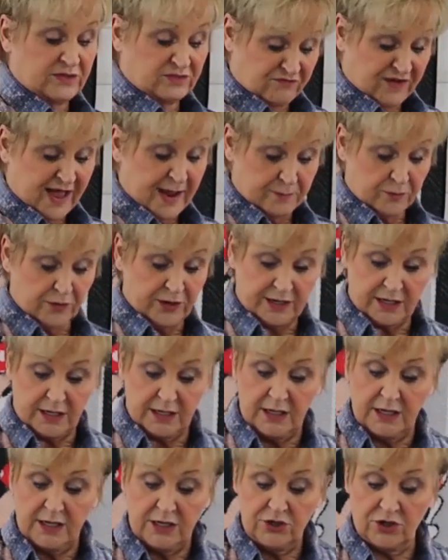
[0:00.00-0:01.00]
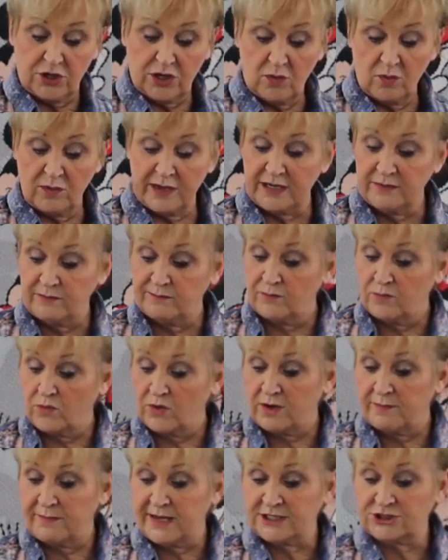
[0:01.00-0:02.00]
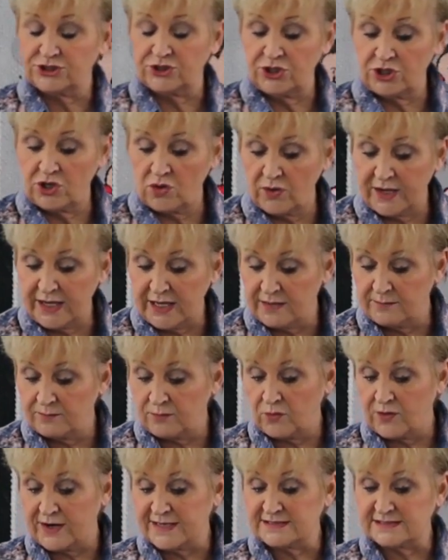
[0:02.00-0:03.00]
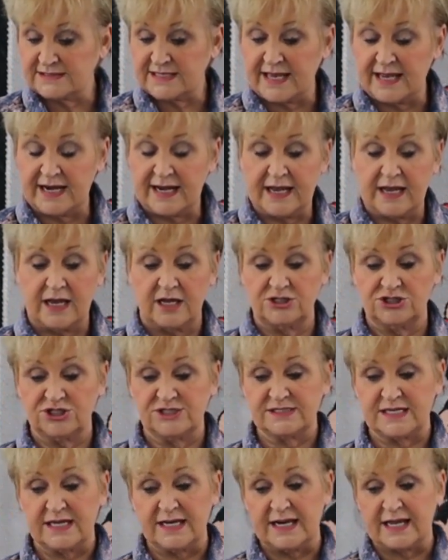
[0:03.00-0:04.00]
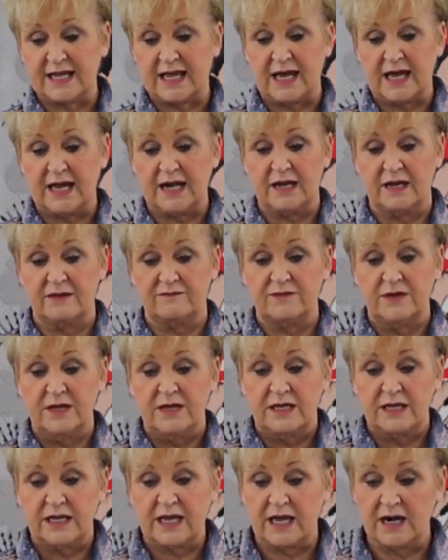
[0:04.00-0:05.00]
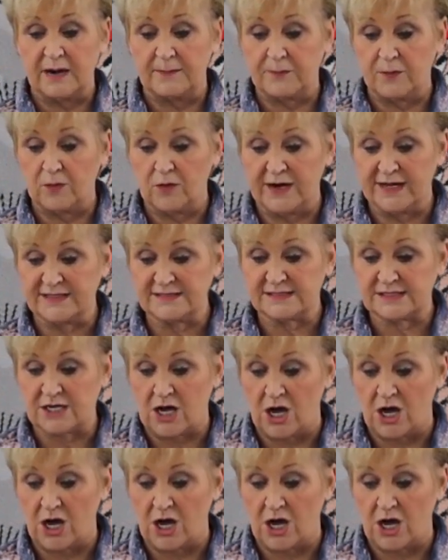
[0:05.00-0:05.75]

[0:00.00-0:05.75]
fabric. You're going to want to make sure you go ahead and press that out. Just get it kind of pressed